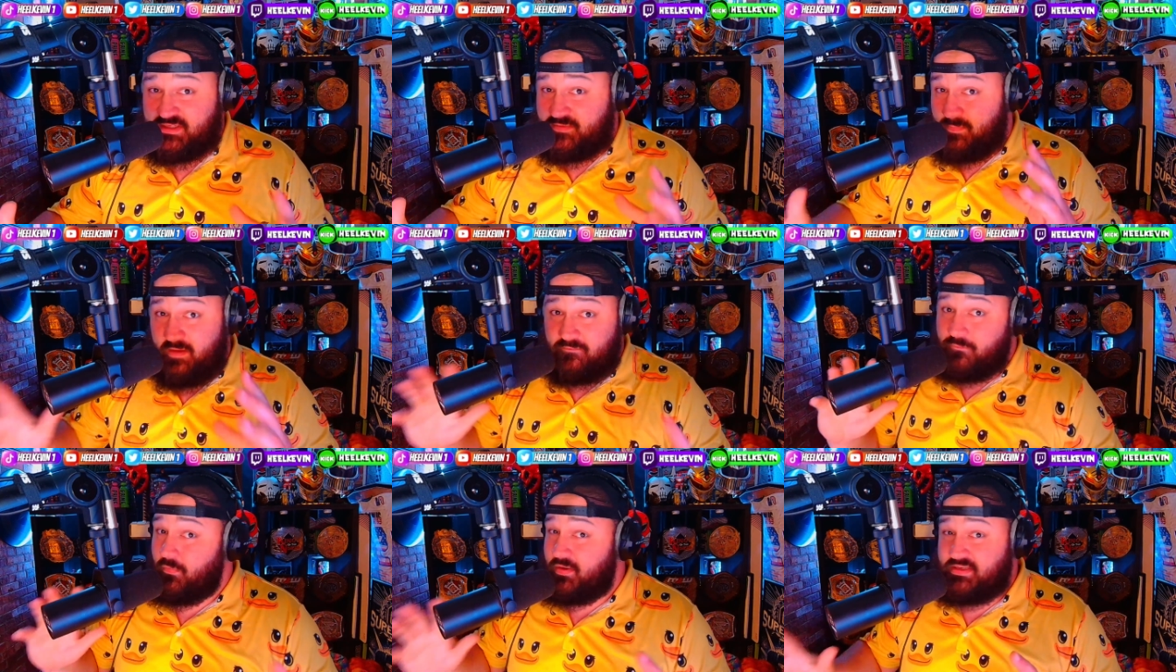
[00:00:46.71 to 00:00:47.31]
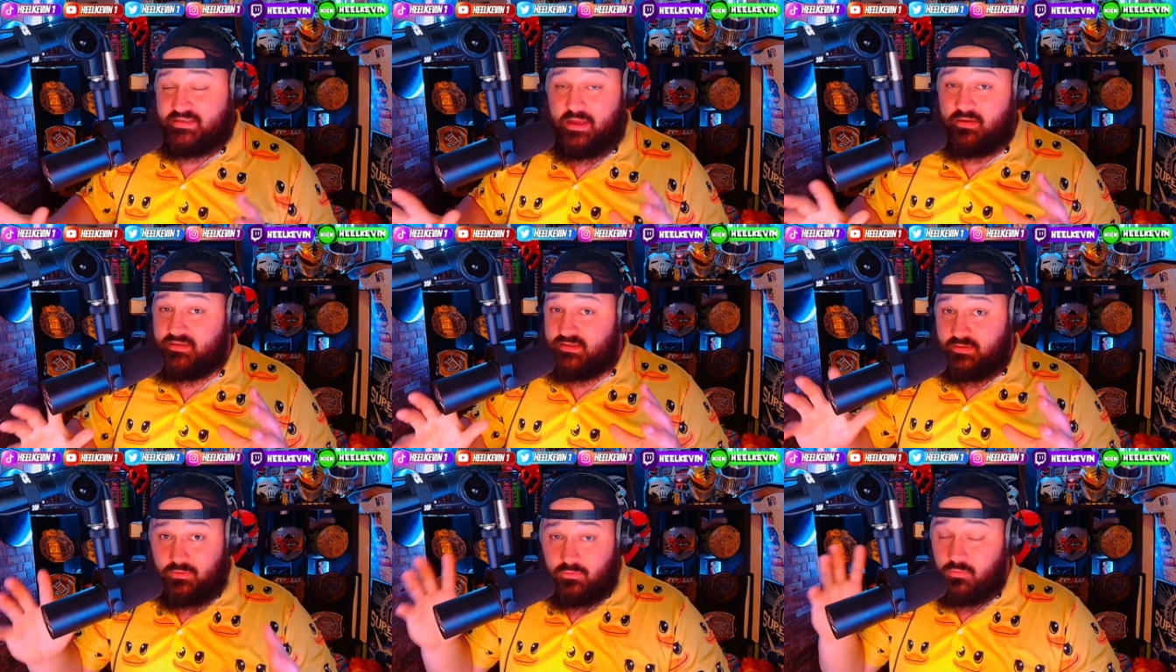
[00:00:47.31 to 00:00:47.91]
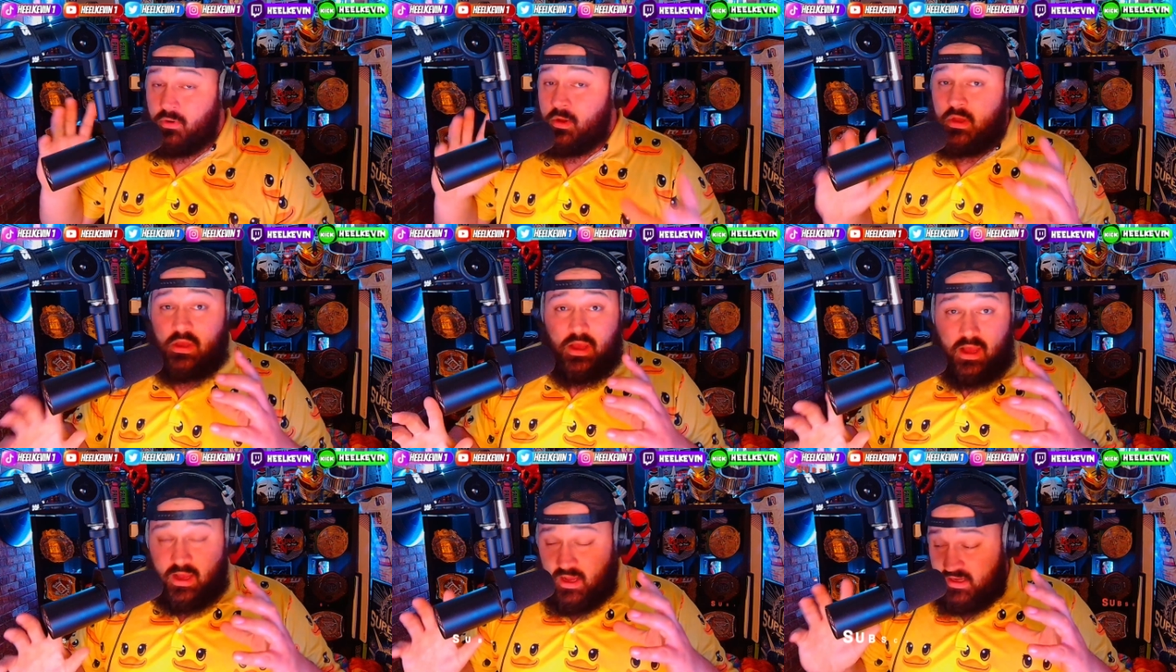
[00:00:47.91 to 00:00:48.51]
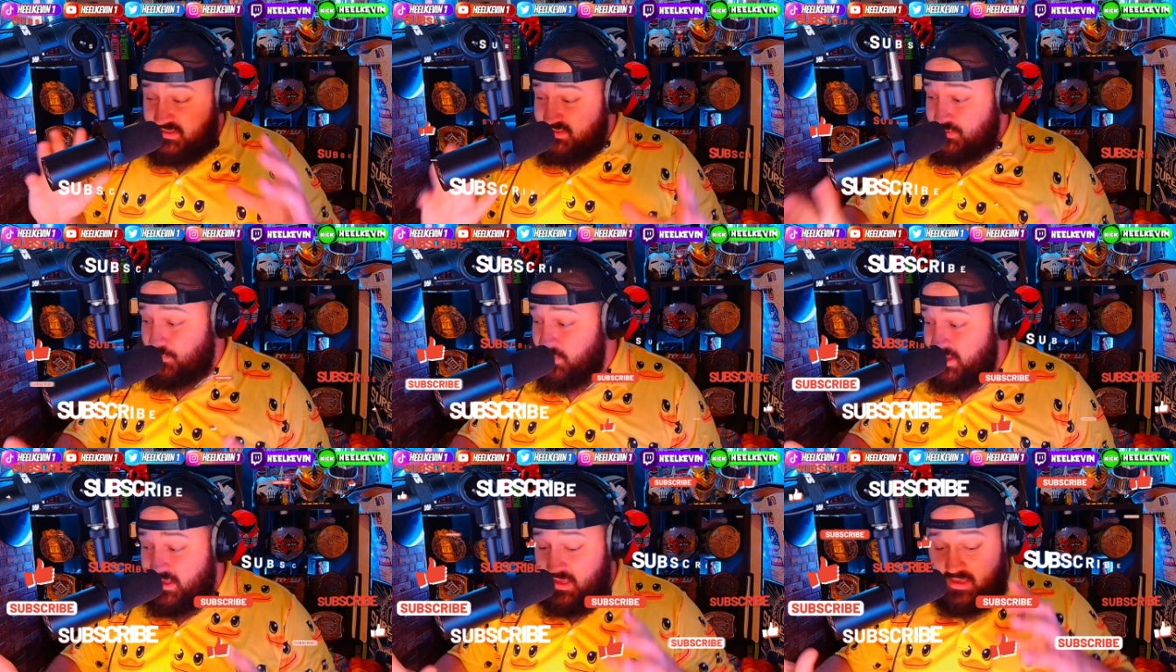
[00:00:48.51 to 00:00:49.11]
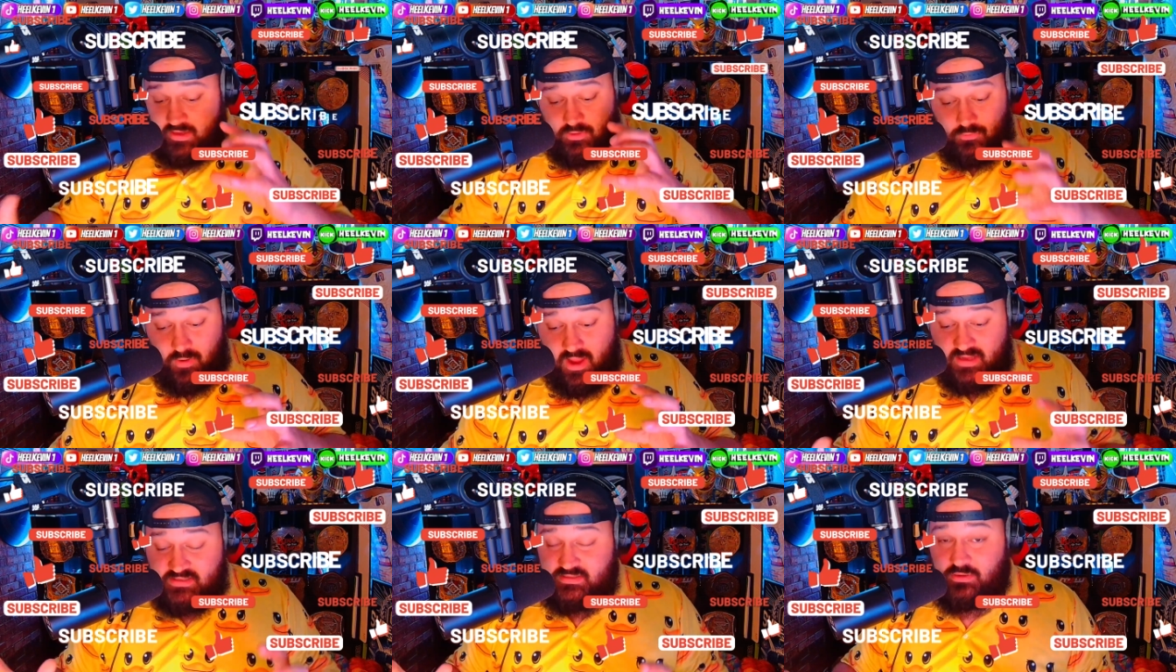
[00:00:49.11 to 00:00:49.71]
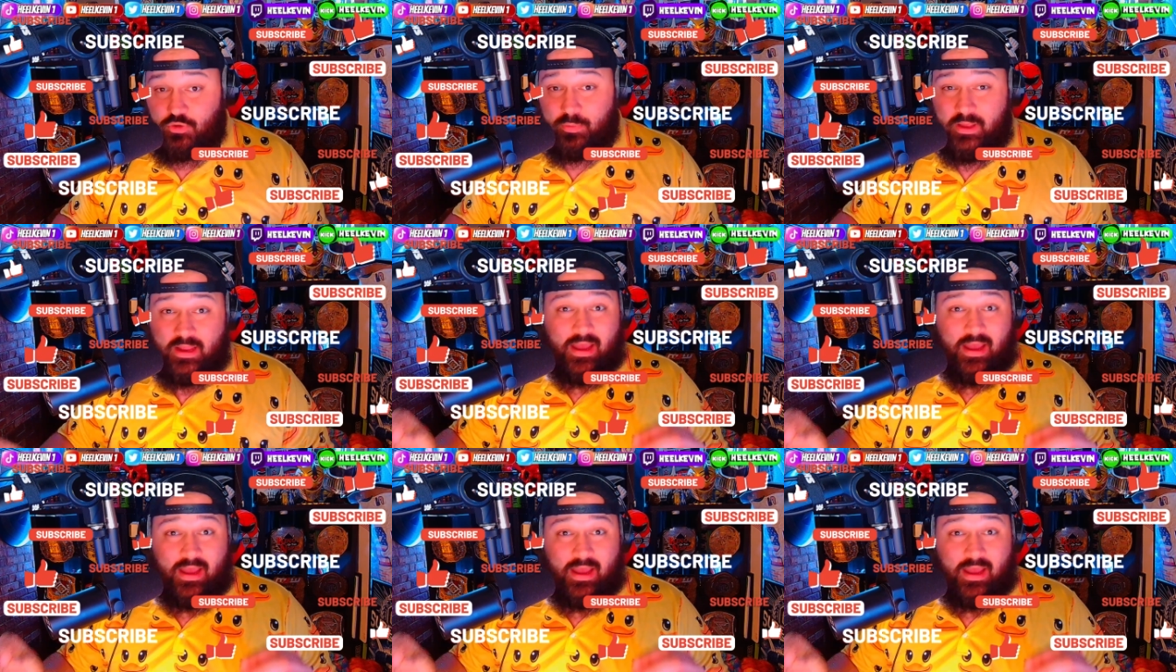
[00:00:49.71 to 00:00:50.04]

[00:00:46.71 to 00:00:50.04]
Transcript: if My voice sounds a little uh, squeaky and cracks a little bit.